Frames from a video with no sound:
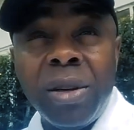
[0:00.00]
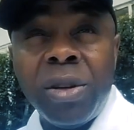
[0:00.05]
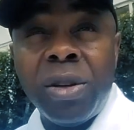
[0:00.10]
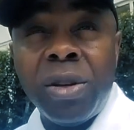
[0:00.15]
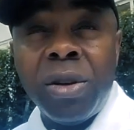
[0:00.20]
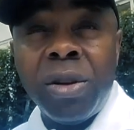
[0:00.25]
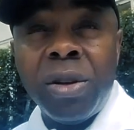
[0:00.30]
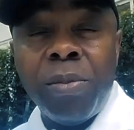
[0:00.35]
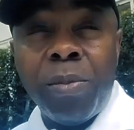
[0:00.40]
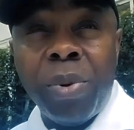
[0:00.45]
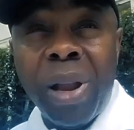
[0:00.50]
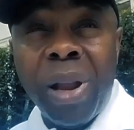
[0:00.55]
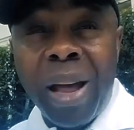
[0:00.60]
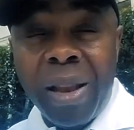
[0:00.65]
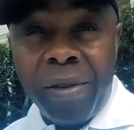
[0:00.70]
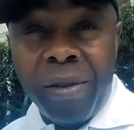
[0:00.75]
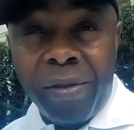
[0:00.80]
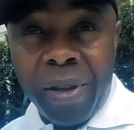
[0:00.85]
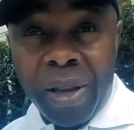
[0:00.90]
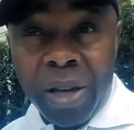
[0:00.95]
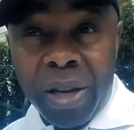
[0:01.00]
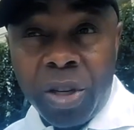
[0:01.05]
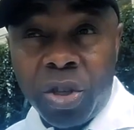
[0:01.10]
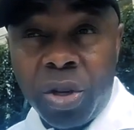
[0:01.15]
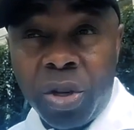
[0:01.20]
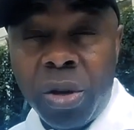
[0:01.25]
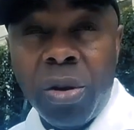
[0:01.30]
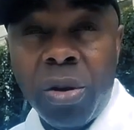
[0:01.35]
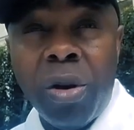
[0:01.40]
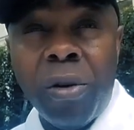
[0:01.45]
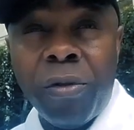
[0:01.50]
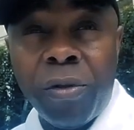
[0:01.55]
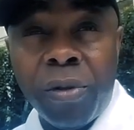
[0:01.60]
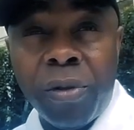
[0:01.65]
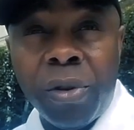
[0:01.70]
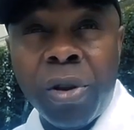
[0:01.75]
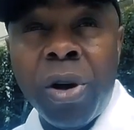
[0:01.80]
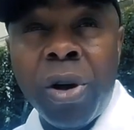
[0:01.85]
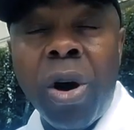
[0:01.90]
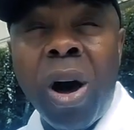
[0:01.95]
the planification of
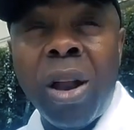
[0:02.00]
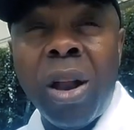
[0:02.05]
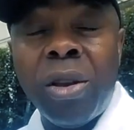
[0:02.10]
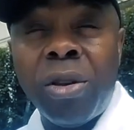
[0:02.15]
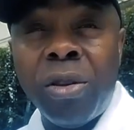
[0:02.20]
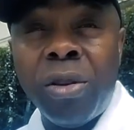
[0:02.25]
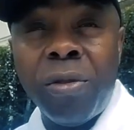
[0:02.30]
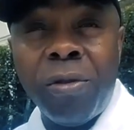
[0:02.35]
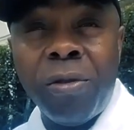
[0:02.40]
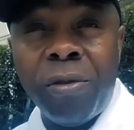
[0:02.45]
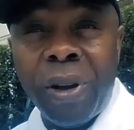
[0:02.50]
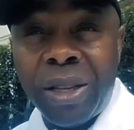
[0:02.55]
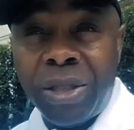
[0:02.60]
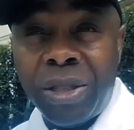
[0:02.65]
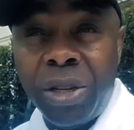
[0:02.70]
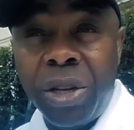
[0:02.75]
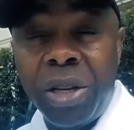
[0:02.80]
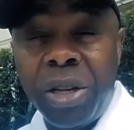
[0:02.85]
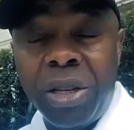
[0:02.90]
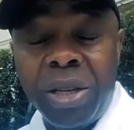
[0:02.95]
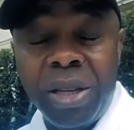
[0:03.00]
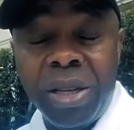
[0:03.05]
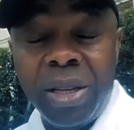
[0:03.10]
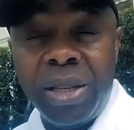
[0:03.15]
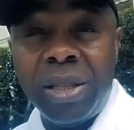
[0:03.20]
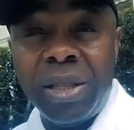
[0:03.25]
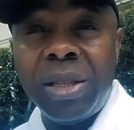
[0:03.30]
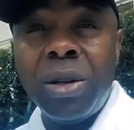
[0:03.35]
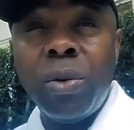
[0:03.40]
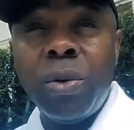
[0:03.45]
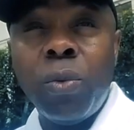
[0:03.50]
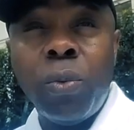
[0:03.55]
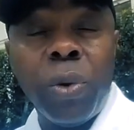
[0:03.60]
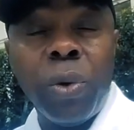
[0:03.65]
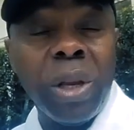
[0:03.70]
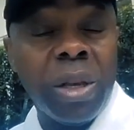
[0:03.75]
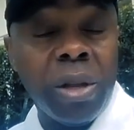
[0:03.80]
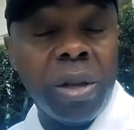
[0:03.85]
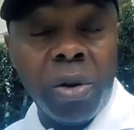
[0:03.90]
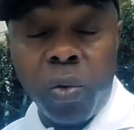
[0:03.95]
the and the facilities
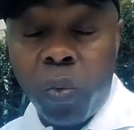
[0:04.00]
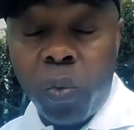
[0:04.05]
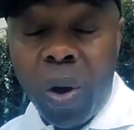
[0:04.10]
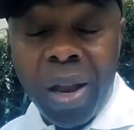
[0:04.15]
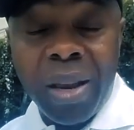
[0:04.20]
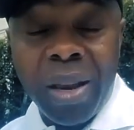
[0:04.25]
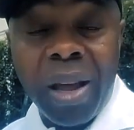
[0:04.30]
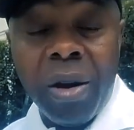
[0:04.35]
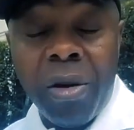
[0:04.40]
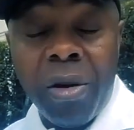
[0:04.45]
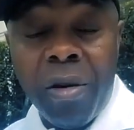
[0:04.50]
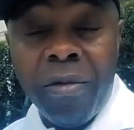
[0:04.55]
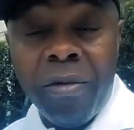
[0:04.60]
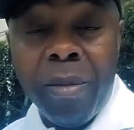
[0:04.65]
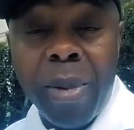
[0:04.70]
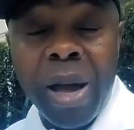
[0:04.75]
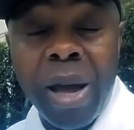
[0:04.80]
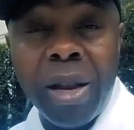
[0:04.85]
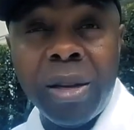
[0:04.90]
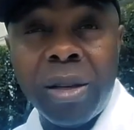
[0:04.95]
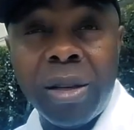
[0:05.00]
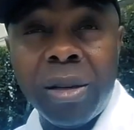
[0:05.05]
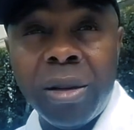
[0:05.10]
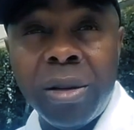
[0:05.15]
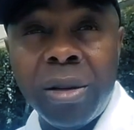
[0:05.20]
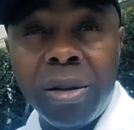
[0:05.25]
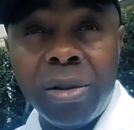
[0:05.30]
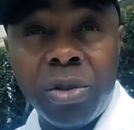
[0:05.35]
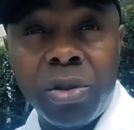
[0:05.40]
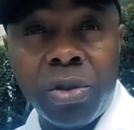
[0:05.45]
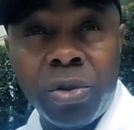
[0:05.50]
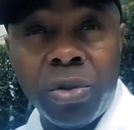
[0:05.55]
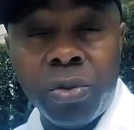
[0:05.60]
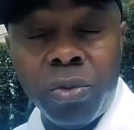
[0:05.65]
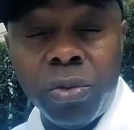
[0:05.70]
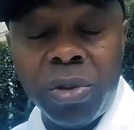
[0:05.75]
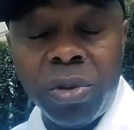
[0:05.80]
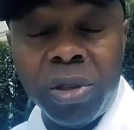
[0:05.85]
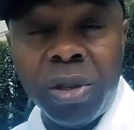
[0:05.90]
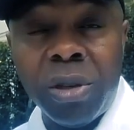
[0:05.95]
with the Rwanda government
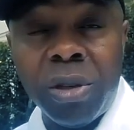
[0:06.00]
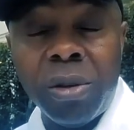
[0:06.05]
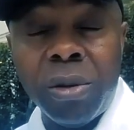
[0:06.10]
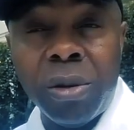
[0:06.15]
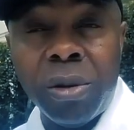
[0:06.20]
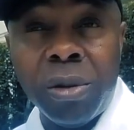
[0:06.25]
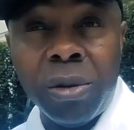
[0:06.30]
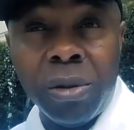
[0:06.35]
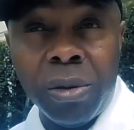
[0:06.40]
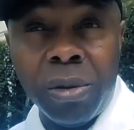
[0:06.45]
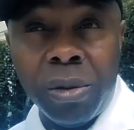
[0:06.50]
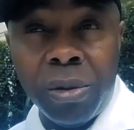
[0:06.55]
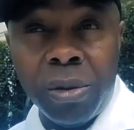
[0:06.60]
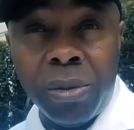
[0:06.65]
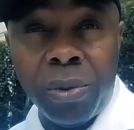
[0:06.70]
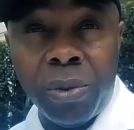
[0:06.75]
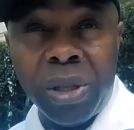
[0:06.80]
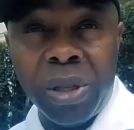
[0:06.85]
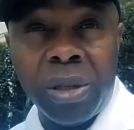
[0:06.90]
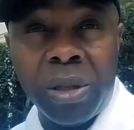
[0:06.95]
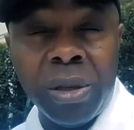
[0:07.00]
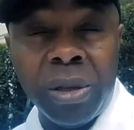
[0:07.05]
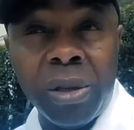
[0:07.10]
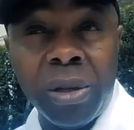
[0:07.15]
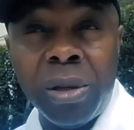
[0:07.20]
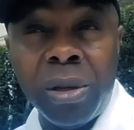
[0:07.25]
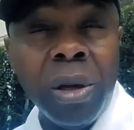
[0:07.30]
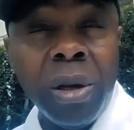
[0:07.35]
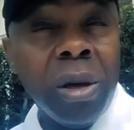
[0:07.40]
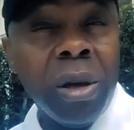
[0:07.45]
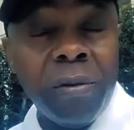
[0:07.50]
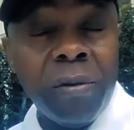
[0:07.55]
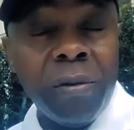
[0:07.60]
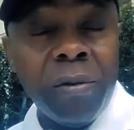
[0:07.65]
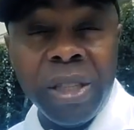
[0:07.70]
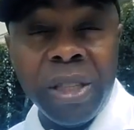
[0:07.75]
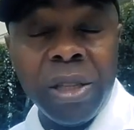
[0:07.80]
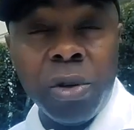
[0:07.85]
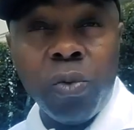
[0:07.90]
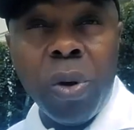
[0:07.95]
through the with the
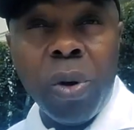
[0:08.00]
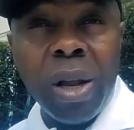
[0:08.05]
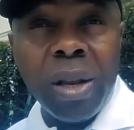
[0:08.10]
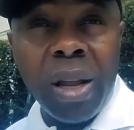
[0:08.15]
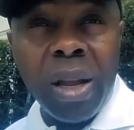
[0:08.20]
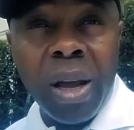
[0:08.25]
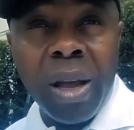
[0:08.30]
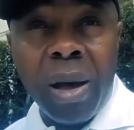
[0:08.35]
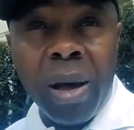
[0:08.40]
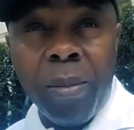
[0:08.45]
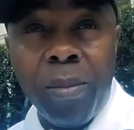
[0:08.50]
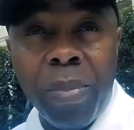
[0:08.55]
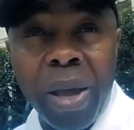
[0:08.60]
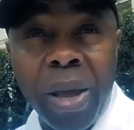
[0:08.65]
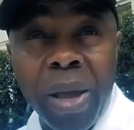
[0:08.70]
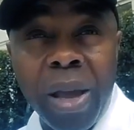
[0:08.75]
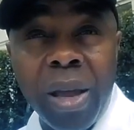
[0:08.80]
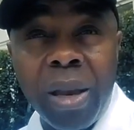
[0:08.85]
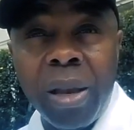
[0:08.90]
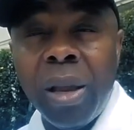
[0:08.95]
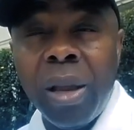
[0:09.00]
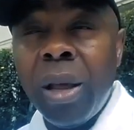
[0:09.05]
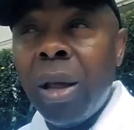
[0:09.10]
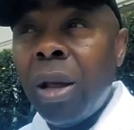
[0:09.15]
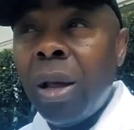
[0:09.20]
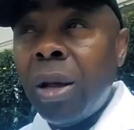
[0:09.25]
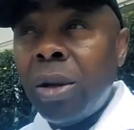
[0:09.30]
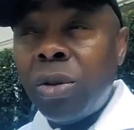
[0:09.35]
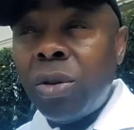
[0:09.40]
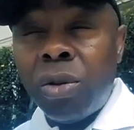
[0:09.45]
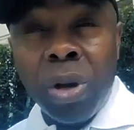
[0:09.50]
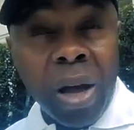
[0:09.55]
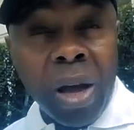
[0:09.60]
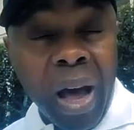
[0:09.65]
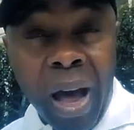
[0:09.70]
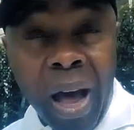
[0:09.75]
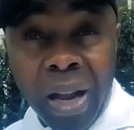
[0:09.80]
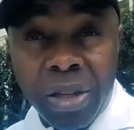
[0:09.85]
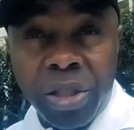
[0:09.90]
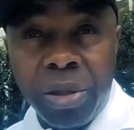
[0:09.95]
Visit Rwanda campaign, the
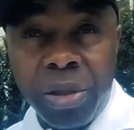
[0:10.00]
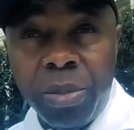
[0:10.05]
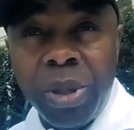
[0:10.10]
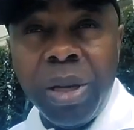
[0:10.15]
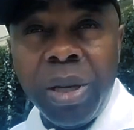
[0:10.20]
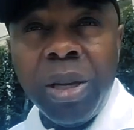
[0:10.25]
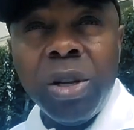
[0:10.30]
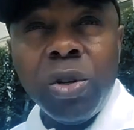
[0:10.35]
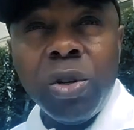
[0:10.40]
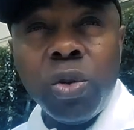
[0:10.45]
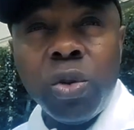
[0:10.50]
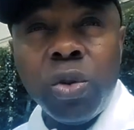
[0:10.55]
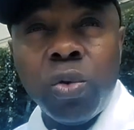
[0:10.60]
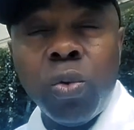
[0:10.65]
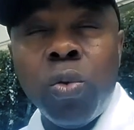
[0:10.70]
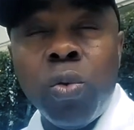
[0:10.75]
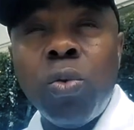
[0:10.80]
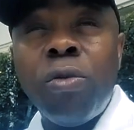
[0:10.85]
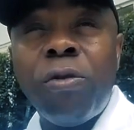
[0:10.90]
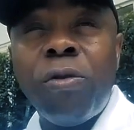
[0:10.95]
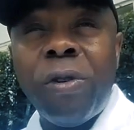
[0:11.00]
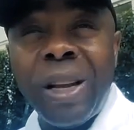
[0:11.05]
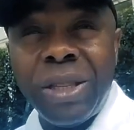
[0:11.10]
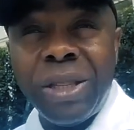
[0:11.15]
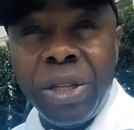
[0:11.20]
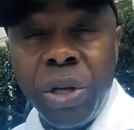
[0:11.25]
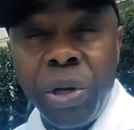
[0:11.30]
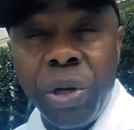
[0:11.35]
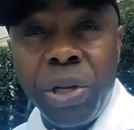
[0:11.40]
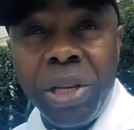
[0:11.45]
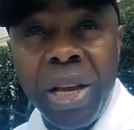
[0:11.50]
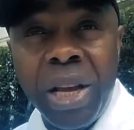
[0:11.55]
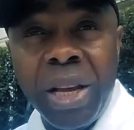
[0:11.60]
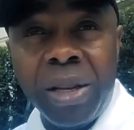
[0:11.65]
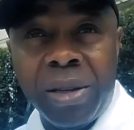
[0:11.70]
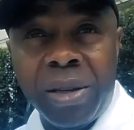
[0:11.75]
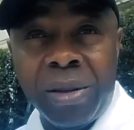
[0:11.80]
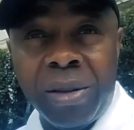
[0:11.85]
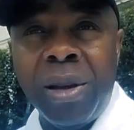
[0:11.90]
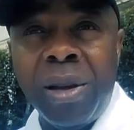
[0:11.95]
RGB, to
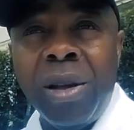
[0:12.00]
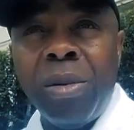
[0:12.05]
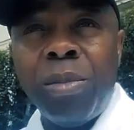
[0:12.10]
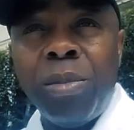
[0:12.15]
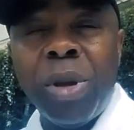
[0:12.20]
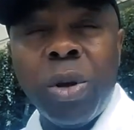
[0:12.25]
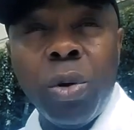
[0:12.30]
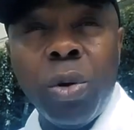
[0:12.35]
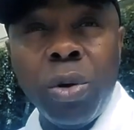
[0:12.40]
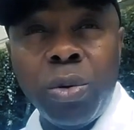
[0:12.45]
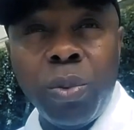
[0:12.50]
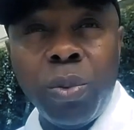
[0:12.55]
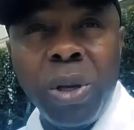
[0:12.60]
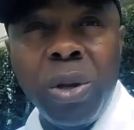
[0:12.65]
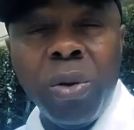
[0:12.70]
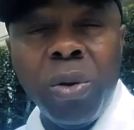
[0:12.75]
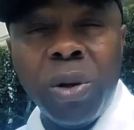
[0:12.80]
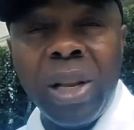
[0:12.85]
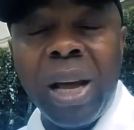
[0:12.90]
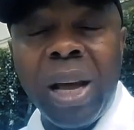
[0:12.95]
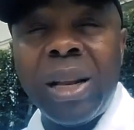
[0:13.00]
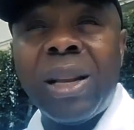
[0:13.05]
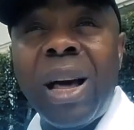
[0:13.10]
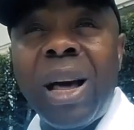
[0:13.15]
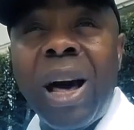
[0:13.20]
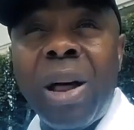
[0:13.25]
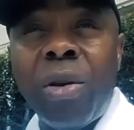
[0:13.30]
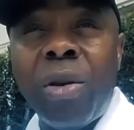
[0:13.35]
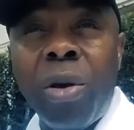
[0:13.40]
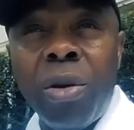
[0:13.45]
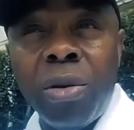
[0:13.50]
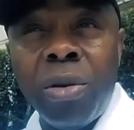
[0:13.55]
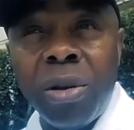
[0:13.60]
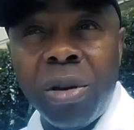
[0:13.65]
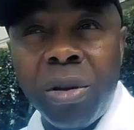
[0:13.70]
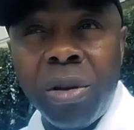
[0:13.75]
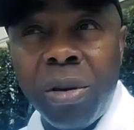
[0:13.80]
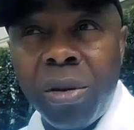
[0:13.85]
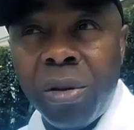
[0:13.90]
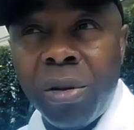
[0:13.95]
facilitate, because we know that
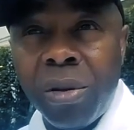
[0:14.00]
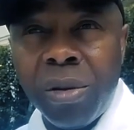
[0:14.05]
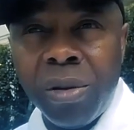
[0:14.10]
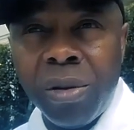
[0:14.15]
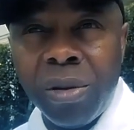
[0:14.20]
around the